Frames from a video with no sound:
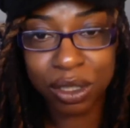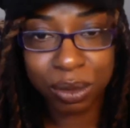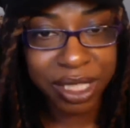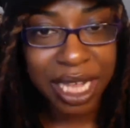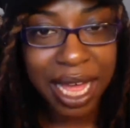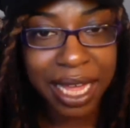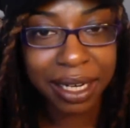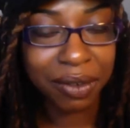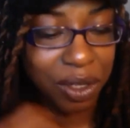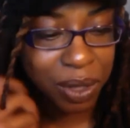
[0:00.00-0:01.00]
to reside,
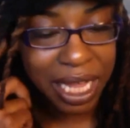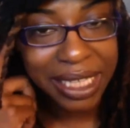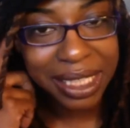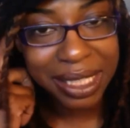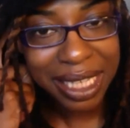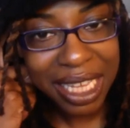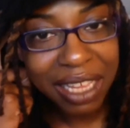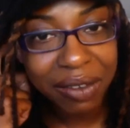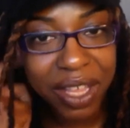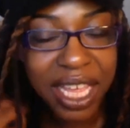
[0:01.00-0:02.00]
if you would like to live.